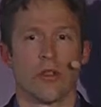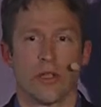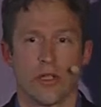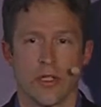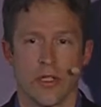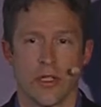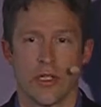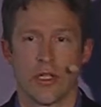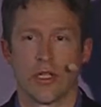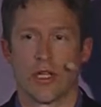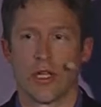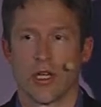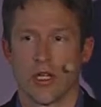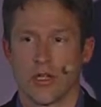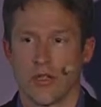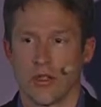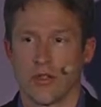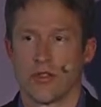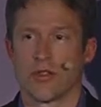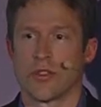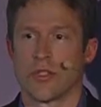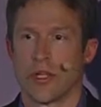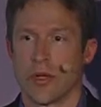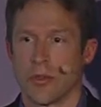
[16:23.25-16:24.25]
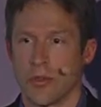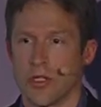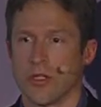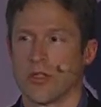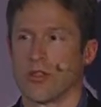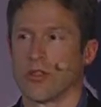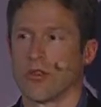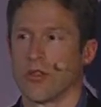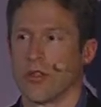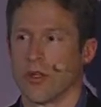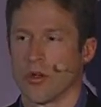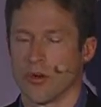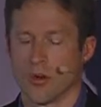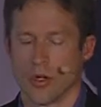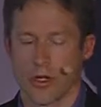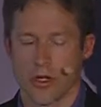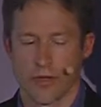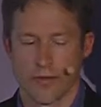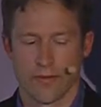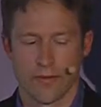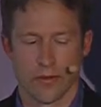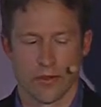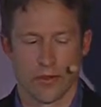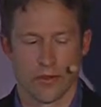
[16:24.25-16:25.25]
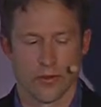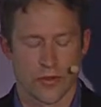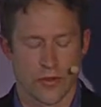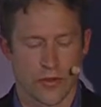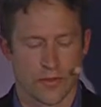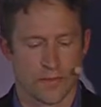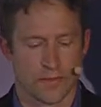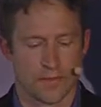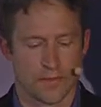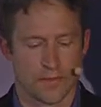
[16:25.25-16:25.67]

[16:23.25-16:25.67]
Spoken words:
and then again, you step into the OAuth flows.